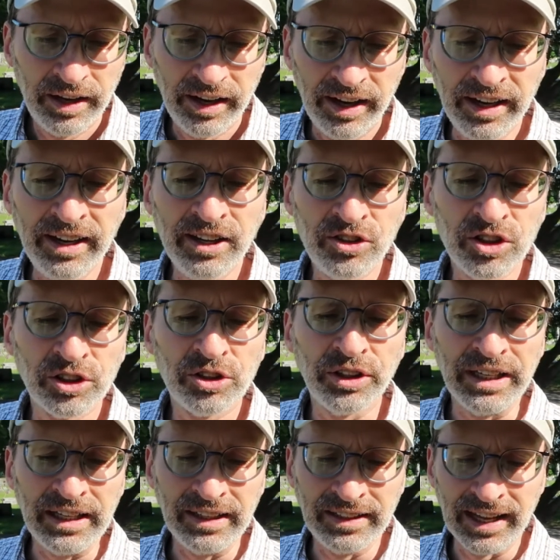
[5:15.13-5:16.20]
"It is
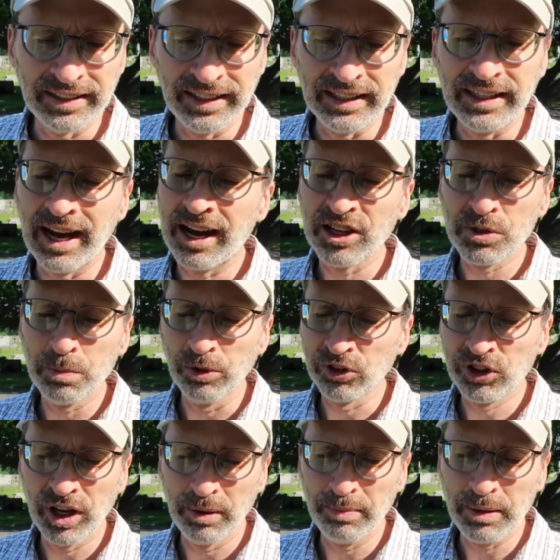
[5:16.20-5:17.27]
agreed that the gospel
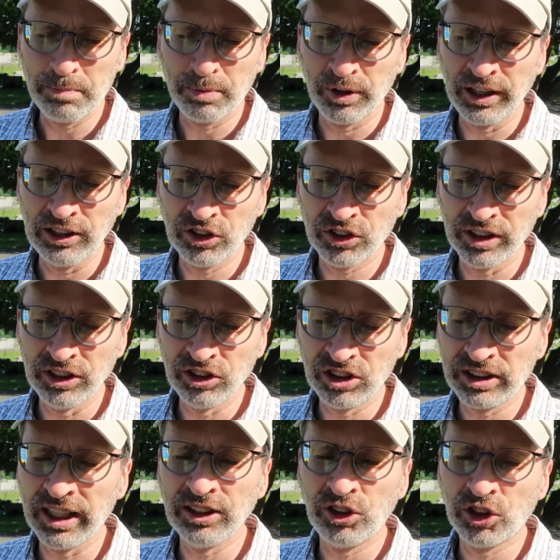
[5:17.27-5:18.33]
shall be preached in
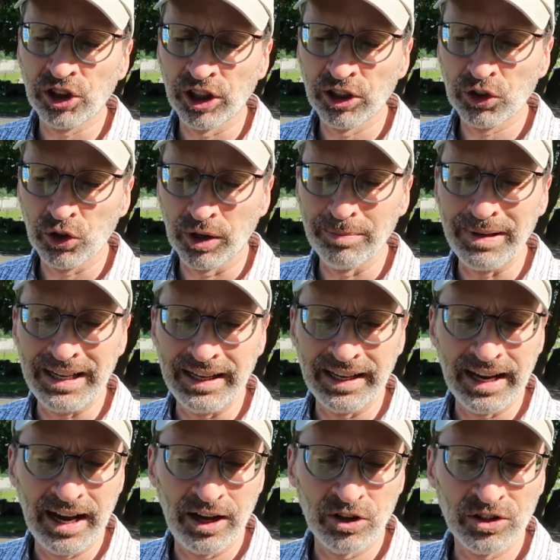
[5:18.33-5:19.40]
said church or meeting
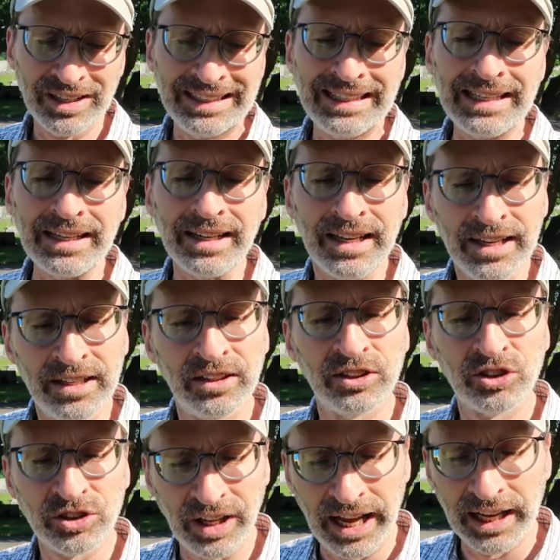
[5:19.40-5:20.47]
house in the
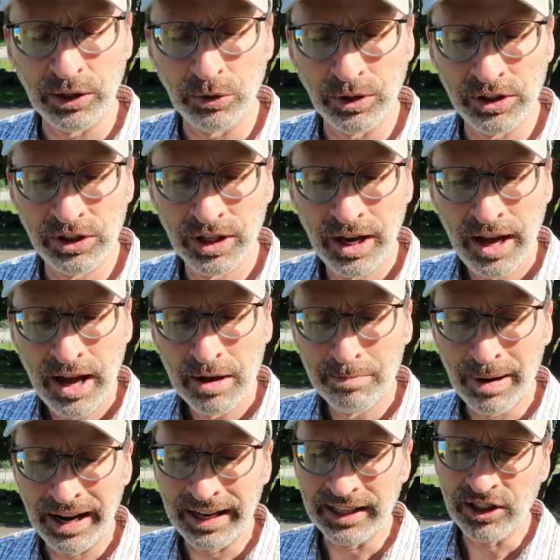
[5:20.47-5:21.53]
English language
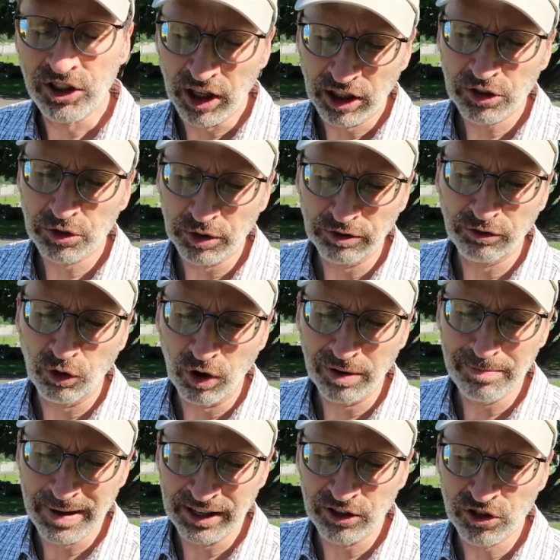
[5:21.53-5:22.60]
by a Dutch
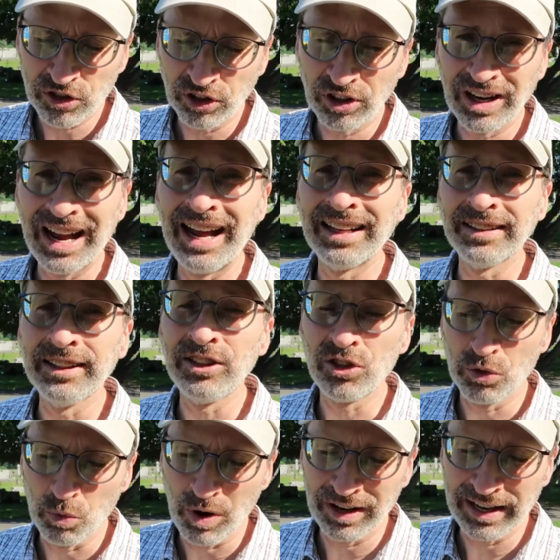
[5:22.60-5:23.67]
Reformed minister at
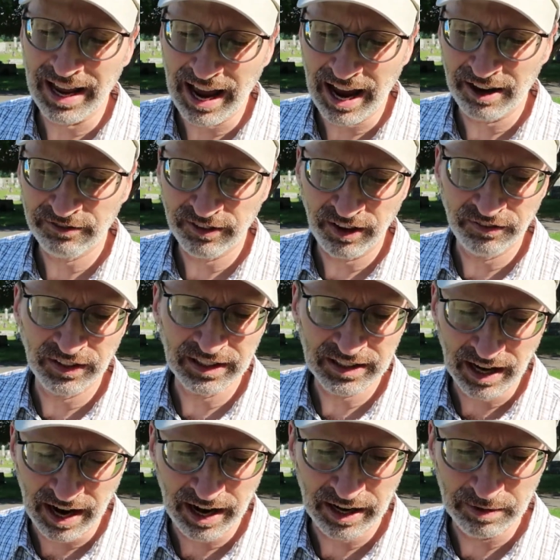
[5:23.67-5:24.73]
least one half of the
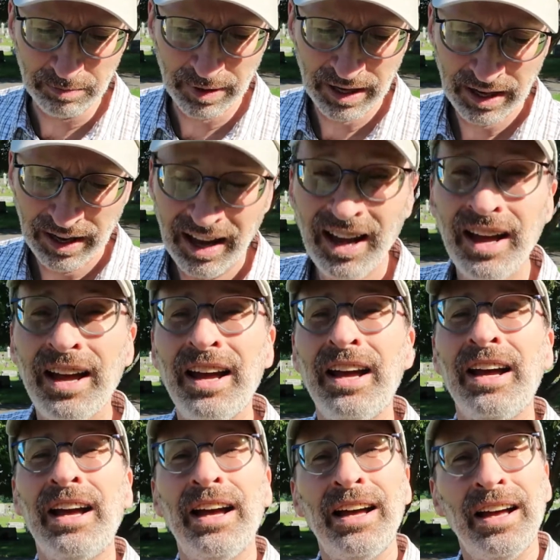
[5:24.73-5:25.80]
time.
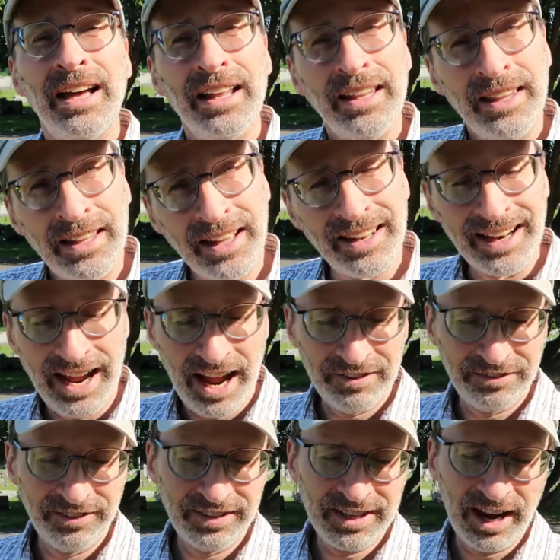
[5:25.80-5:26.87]
The other
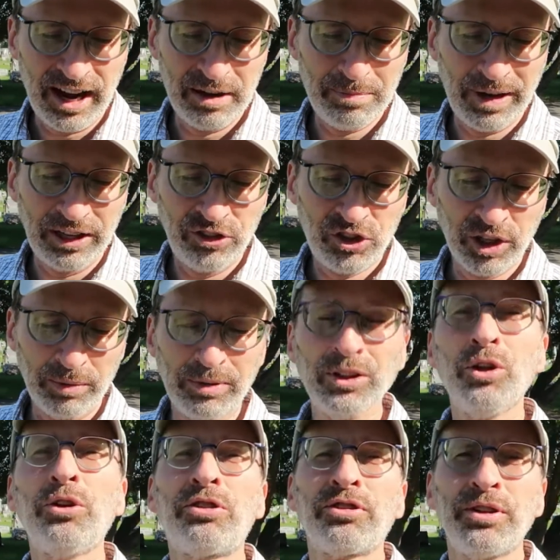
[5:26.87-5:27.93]
half of the time by a German
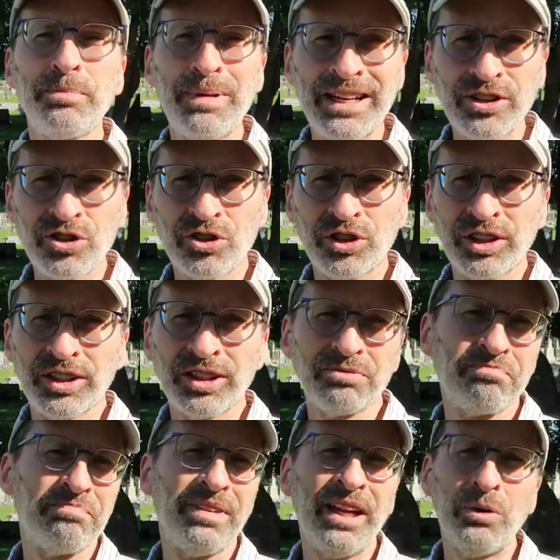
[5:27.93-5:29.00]
Lutheran minister.
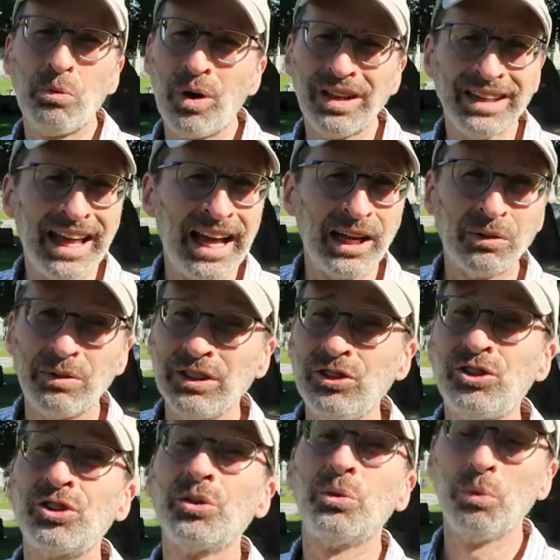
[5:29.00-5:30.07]
In what
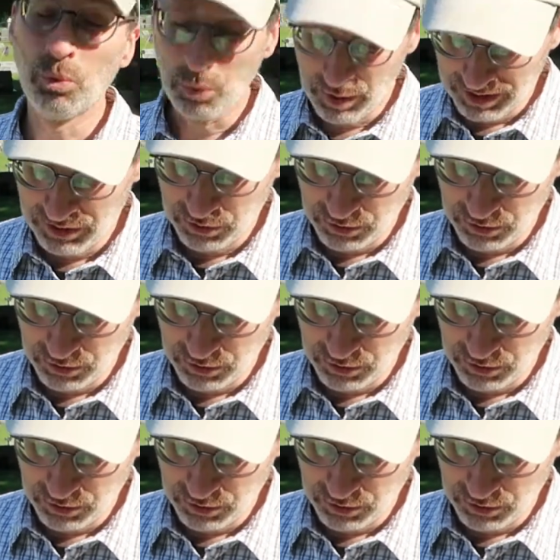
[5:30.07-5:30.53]
language, we do